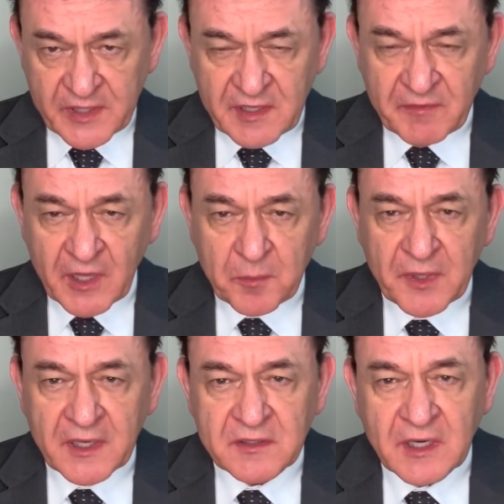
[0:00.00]

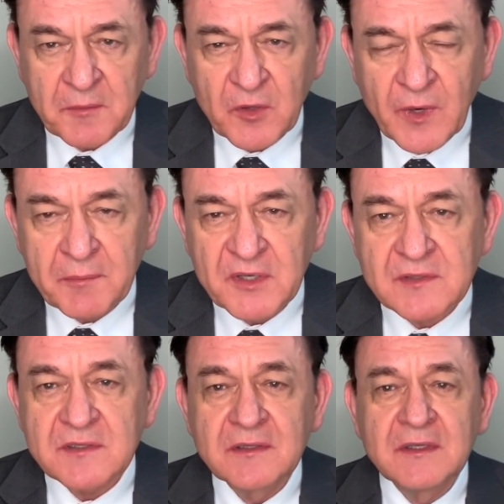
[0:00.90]
developing atomic
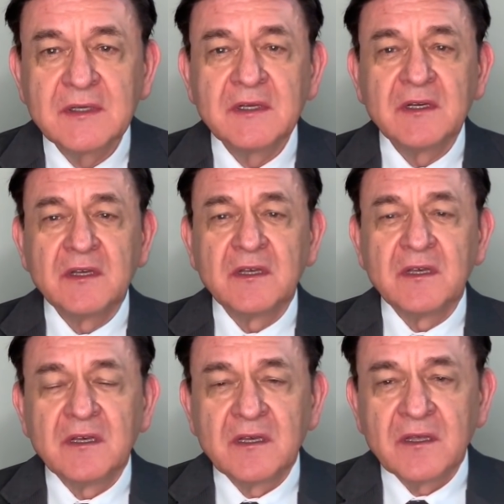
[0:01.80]
weapons.
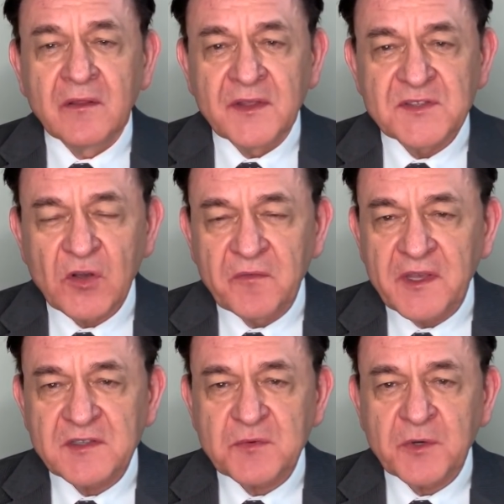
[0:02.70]
The
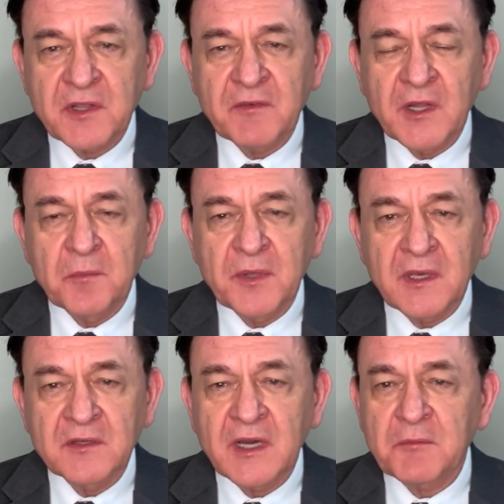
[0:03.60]
Soviets were
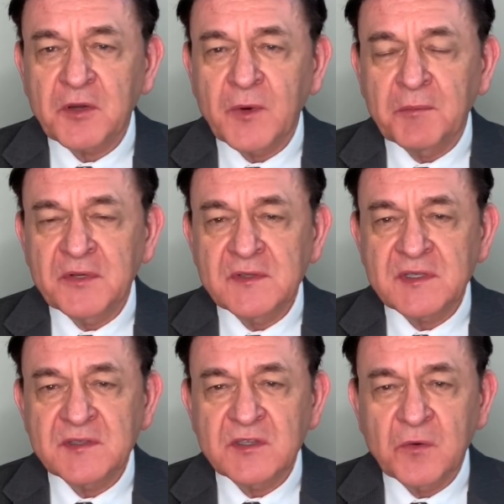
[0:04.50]
developing atomic weapons,
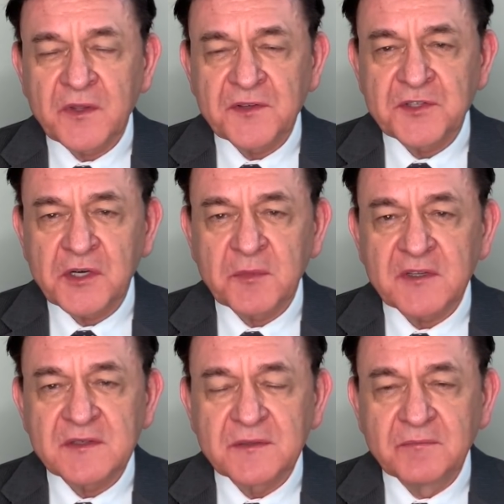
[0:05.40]
and so were the
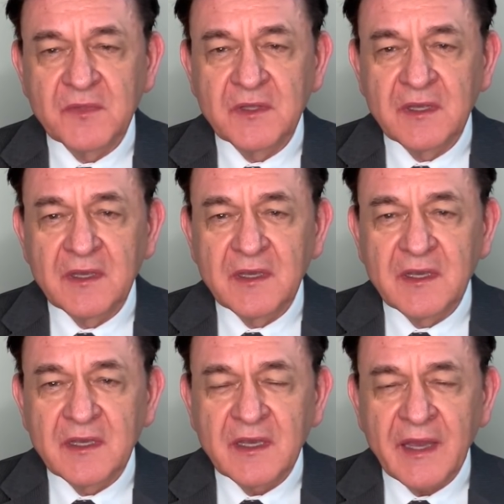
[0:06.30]
Germans.
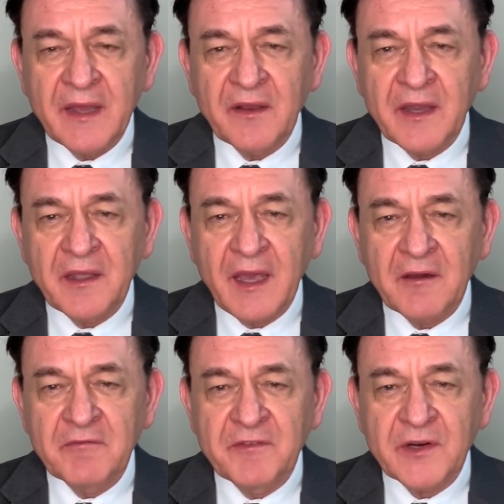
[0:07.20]
And I
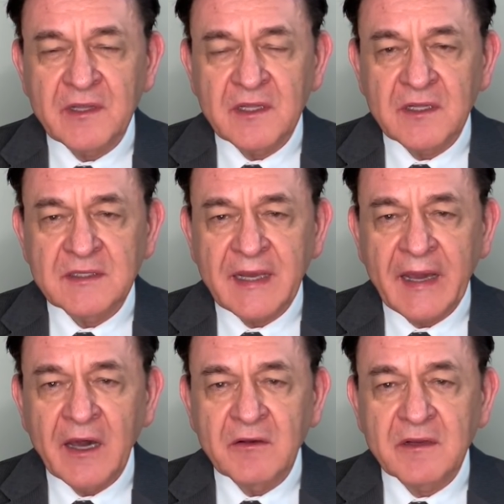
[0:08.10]
have very little
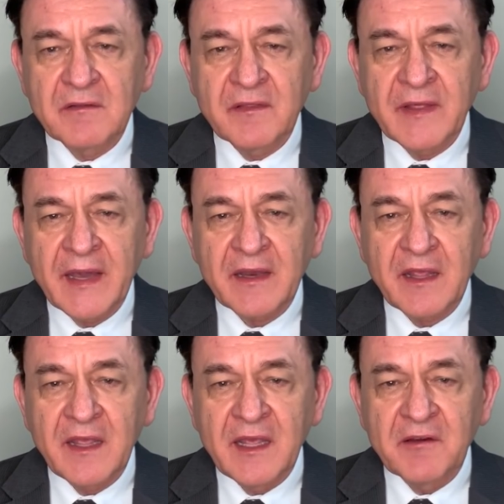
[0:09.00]
doubt
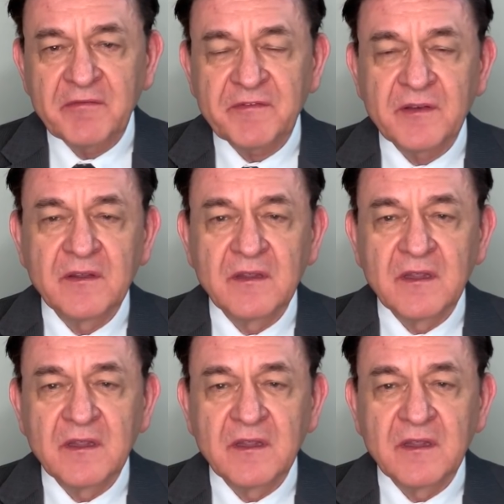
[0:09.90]
that if